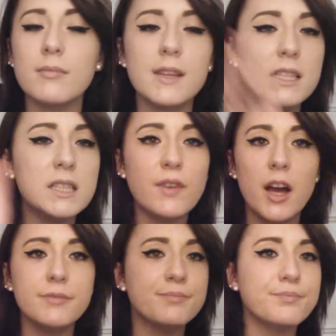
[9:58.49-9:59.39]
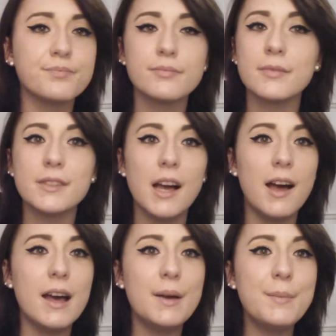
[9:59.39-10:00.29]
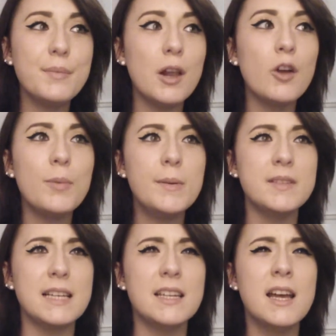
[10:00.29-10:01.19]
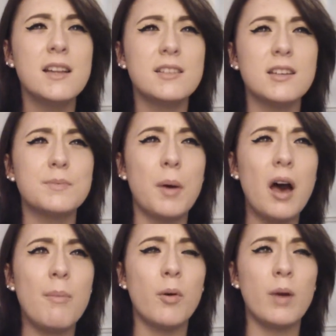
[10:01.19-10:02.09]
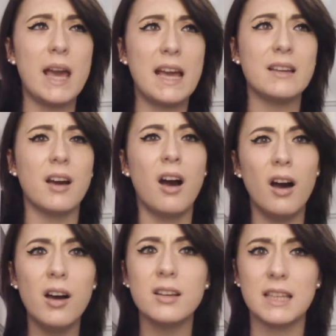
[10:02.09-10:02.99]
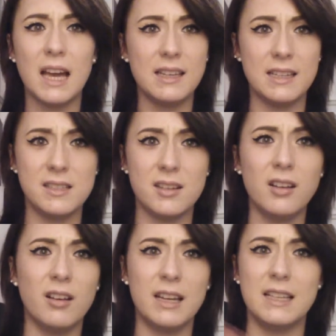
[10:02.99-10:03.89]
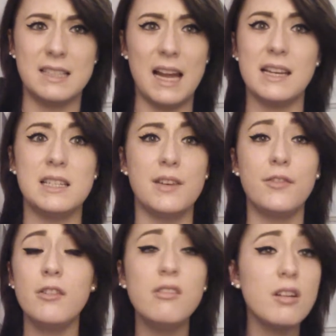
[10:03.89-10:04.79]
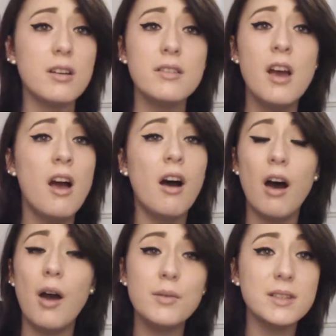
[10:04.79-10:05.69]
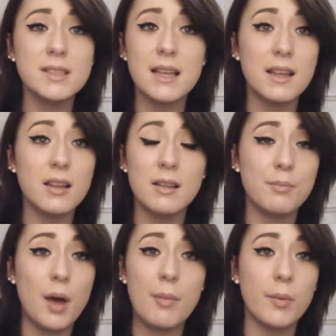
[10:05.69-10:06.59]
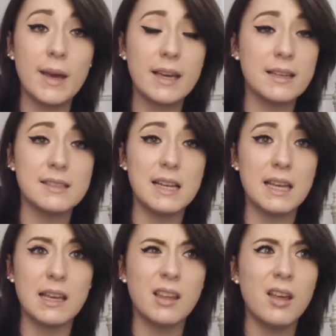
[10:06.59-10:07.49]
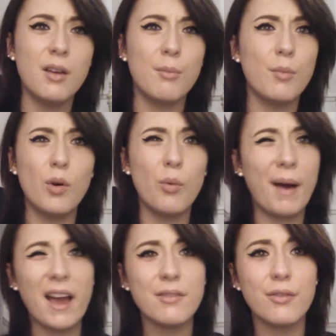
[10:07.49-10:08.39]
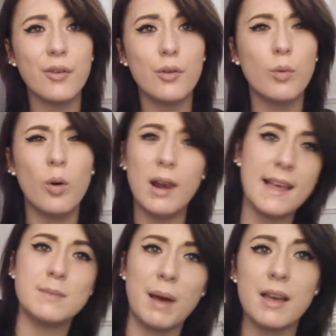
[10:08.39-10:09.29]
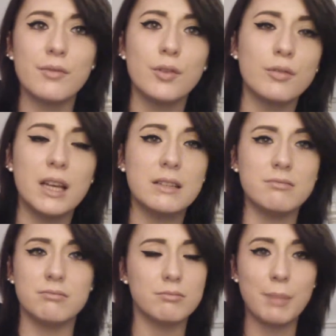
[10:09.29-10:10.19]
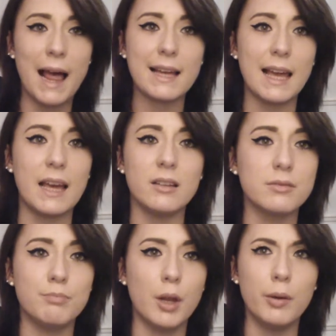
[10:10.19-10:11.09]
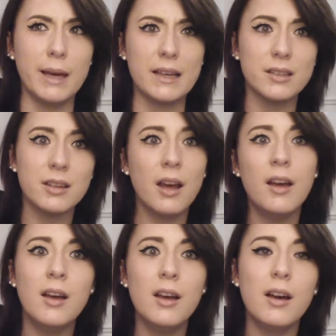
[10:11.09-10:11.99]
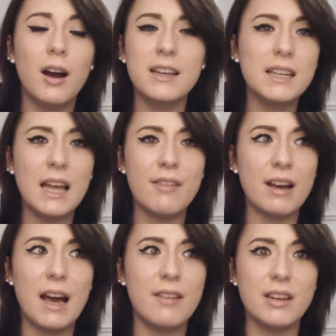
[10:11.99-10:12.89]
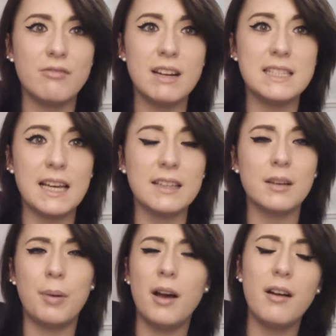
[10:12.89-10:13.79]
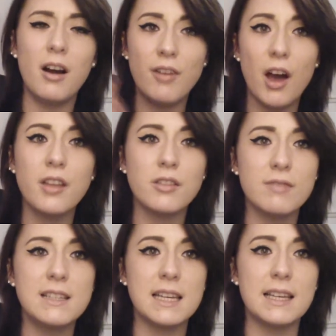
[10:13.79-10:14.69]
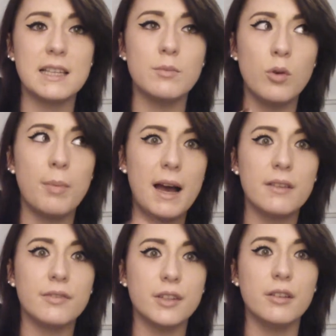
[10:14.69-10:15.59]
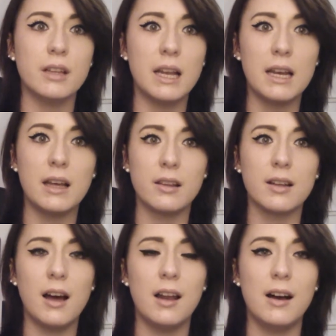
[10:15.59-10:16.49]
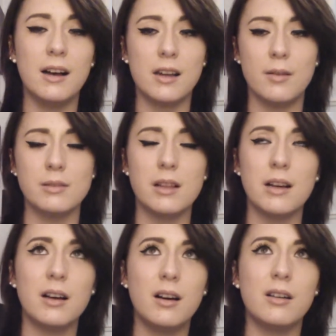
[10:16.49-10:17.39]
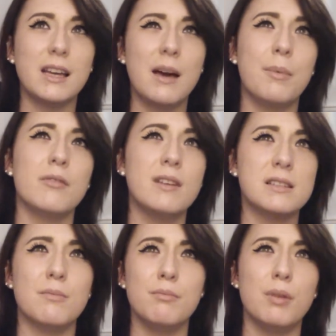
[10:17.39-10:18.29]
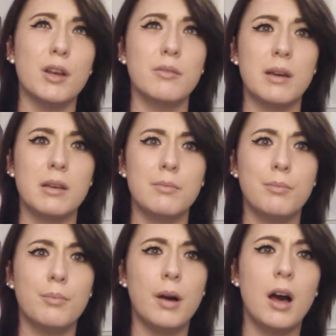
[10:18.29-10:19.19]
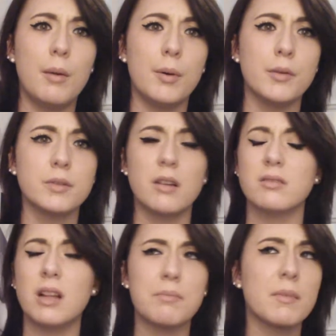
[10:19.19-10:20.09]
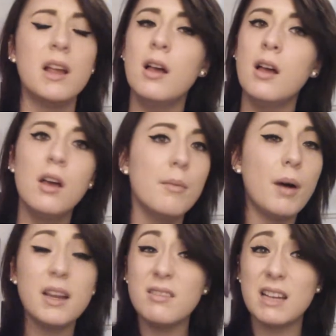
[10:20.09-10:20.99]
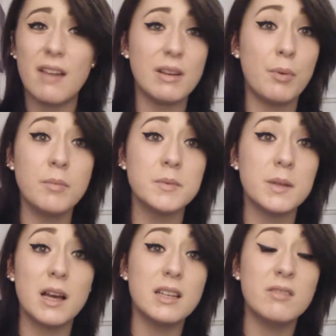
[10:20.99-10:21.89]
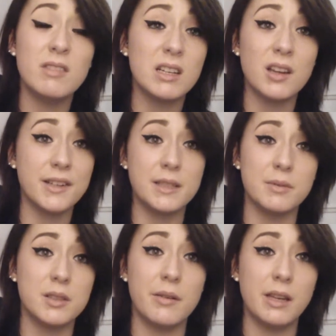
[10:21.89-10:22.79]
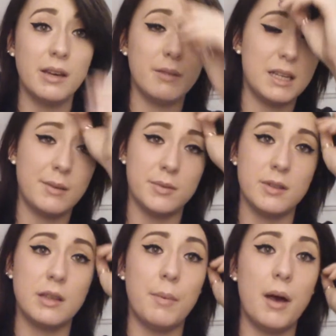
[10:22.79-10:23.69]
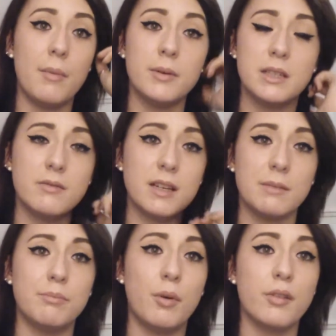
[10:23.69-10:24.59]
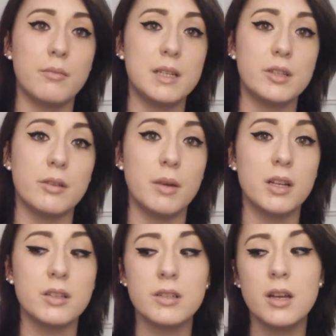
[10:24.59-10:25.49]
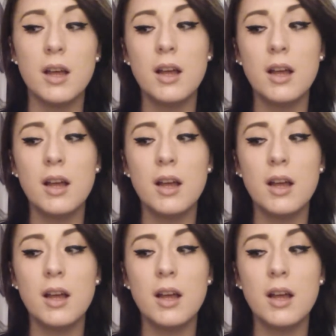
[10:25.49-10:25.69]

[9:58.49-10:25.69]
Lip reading: It's fine. A lot of people said, does purple ink hurt getting it done? Like, is it different? No, I wouldn't say that purple ink is any more painful or less painful than black ink, blue ink. I didn't ever have any red ink. I've heard that red ink is more bad for you than any other colour, and I was like, oh yeah, but red and blue make purple, so I was like, but I didn't really have any problems with it. I didn't really notice he was doing it when he was doing the purple. It didn't really bother me too much.